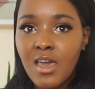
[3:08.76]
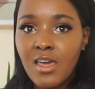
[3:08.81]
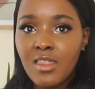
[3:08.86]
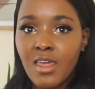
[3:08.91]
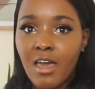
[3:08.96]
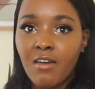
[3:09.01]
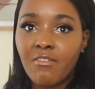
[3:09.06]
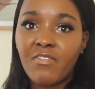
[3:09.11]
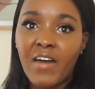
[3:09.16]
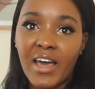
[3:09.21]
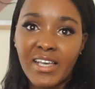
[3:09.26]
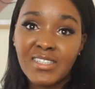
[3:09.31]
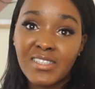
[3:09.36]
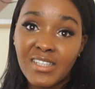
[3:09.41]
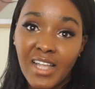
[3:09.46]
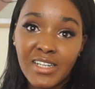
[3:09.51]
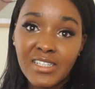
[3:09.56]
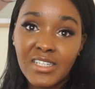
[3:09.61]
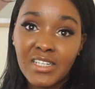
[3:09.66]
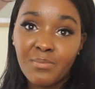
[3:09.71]
they're
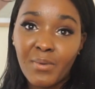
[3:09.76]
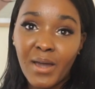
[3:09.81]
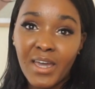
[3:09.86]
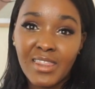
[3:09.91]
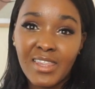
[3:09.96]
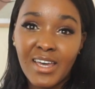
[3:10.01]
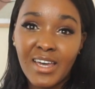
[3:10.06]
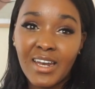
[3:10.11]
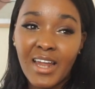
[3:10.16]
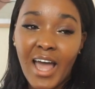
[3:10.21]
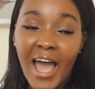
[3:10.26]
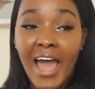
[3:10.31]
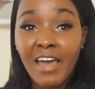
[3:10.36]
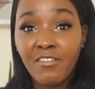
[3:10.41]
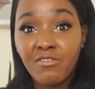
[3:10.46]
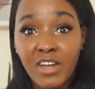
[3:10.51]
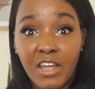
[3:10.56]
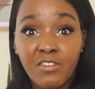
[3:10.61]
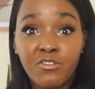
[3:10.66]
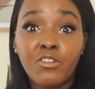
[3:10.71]
fascinated by that.
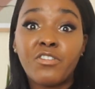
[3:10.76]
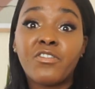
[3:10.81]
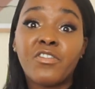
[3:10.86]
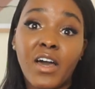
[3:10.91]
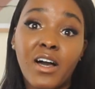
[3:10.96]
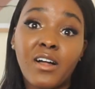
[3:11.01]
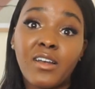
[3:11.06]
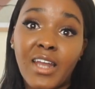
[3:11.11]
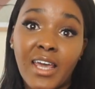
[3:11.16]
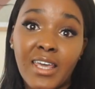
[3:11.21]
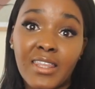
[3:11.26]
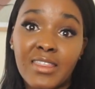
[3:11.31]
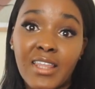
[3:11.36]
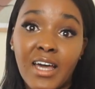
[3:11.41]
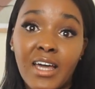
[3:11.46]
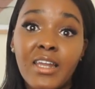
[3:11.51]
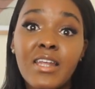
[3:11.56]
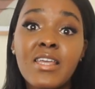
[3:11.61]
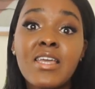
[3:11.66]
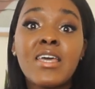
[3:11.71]
I've never felt like
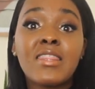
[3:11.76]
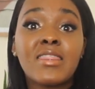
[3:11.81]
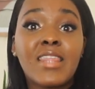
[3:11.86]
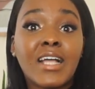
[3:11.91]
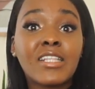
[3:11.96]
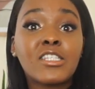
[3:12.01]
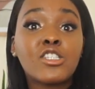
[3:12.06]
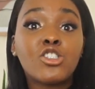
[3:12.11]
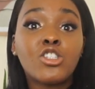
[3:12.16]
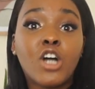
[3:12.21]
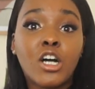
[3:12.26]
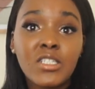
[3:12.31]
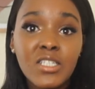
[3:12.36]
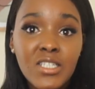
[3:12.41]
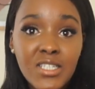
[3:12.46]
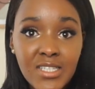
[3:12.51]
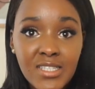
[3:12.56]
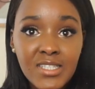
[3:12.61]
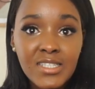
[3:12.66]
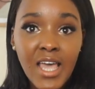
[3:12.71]
that. That's not
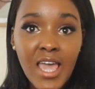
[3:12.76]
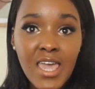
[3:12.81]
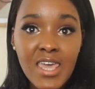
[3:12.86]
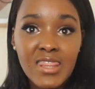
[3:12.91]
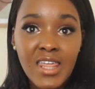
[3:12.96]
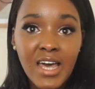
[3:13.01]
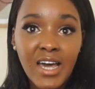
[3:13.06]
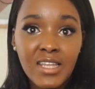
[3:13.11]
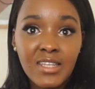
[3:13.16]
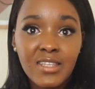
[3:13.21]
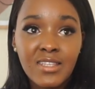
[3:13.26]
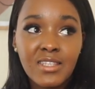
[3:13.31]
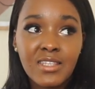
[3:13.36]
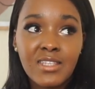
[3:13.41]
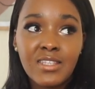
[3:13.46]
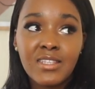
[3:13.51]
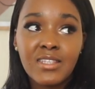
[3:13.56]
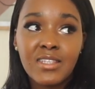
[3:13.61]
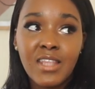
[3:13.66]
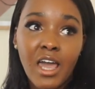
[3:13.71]
to say that
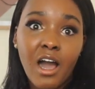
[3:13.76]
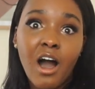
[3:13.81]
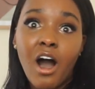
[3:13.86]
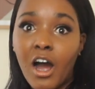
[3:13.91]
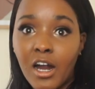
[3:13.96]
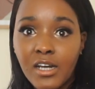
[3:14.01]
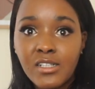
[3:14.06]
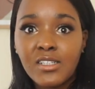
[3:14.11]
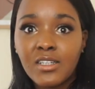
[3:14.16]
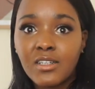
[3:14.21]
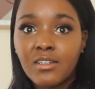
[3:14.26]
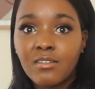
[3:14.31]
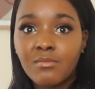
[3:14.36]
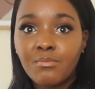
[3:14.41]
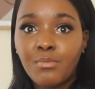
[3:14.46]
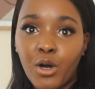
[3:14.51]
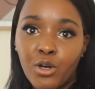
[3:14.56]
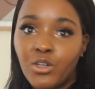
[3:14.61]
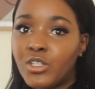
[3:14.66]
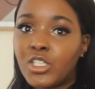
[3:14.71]
they aren't
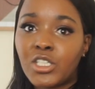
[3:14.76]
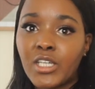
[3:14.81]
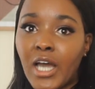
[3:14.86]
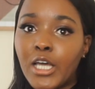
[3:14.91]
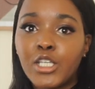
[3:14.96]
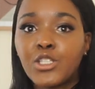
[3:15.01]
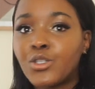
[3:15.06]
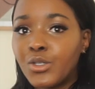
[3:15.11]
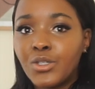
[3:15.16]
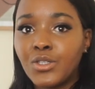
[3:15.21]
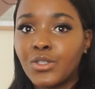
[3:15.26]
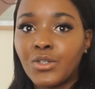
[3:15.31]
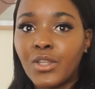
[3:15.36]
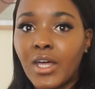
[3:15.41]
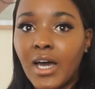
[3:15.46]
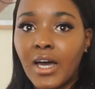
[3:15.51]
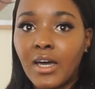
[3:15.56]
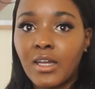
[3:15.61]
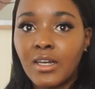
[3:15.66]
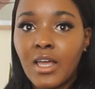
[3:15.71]
Polish guys who do
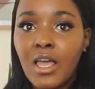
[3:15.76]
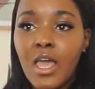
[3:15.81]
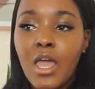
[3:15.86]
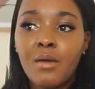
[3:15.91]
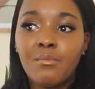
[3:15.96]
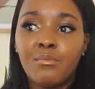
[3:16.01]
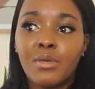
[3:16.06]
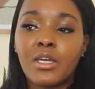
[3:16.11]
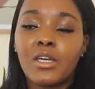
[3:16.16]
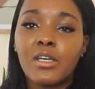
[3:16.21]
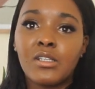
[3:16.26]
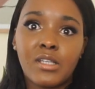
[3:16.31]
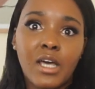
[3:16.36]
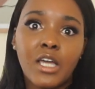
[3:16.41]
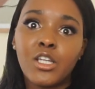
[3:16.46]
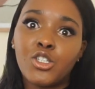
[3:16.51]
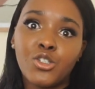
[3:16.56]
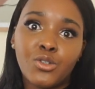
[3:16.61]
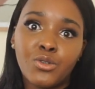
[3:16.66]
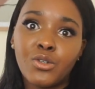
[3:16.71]
that because
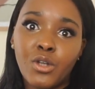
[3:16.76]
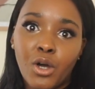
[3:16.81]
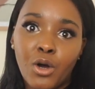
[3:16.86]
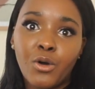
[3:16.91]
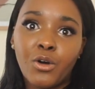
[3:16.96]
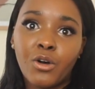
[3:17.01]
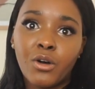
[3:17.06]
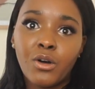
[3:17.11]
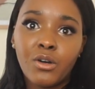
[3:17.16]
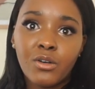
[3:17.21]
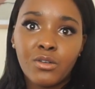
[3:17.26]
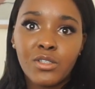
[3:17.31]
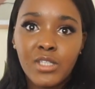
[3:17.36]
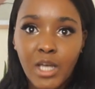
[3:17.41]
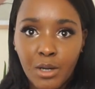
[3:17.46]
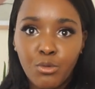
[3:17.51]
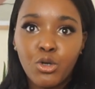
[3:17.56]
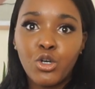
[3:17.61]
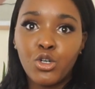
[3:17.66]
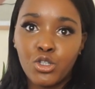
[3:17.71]
I do know
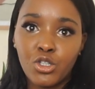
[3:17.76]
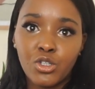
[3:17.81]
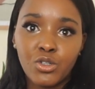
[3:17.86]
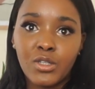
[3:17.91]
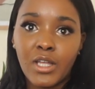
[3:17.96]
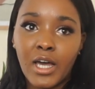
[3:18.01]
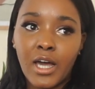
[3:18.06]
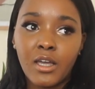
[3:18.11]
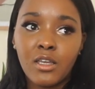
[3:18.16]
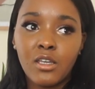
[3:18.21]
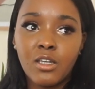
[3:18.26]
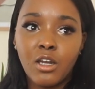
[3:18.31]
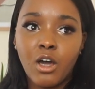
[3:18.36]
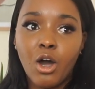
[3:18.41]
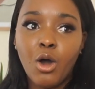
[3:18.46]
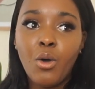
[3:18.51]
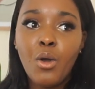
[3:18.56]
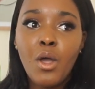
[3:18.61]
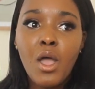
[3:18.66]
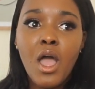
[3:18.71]
some who do that, you
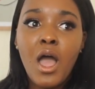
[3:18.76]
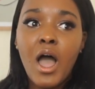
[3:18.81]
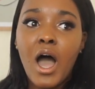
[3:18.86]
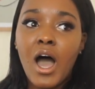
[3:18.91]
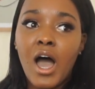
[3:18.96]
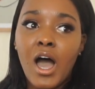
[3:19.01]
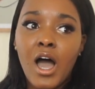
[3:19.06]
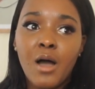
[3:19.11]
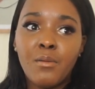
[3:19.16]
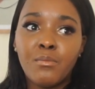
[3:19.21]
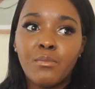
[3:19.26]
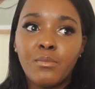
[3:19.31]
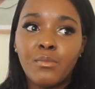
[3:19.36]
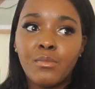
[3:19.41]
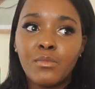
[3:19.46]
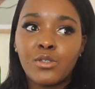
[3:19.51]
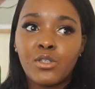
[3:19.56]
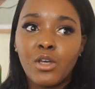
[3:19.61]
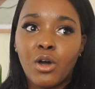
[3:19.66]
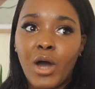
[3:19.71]
know? Um,
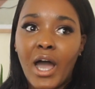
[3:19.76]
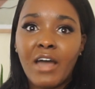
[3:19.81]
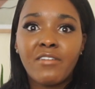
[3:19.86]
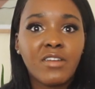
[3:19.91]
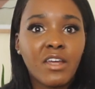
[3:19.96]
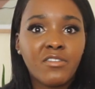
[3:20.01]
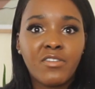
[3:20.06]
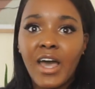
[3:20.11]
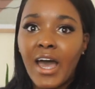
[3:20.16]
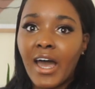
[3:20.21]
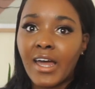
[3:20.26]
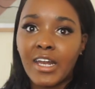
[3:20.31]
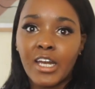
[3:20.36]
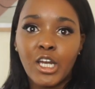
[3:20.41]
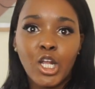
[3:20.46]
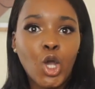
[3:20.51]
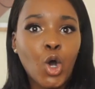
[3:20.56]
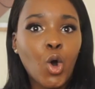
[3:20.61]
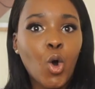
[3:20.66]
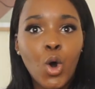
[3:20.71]
so I've never had
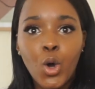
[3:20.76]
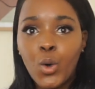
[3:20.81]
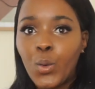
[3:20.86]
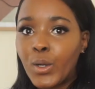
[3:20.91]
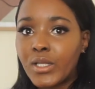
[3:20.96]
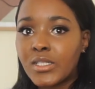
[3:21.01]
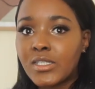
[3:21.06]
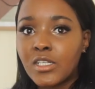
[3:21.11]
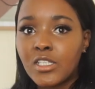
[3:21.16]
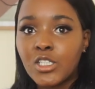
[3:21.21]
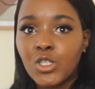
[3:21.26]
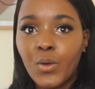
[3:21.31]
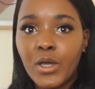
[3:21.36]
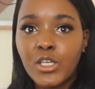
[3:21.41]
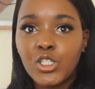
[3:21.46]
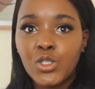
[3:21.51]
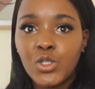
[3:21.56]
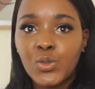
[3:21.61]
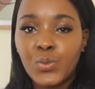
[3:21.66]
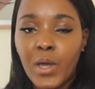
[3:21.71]
any awkward
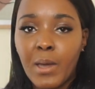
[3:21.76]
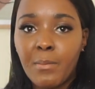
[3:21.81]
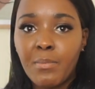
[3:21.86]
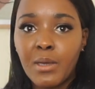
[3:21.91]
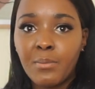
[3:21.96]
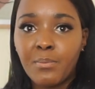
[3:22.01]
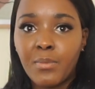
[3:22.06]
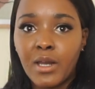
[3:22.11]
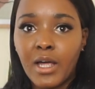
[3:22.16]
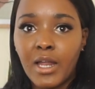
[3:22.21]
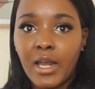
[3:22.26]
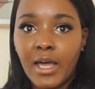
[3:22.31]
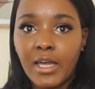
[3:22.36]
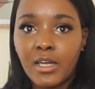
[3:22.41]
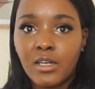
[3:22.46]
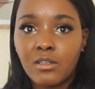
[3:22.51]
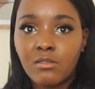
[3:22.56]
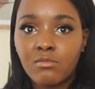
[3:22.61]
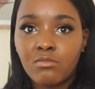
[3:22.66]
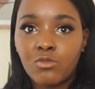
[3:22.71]
situations where people are
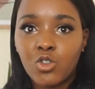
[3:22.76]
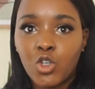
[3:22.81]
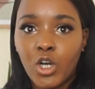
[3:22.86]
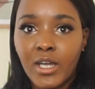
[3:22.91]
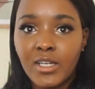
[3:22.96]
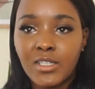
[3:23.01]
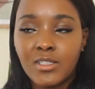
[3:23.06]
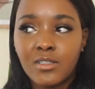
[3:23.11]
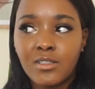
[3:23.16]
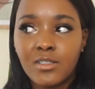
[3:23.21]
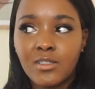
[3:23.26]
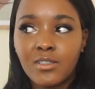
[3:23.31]
like trying to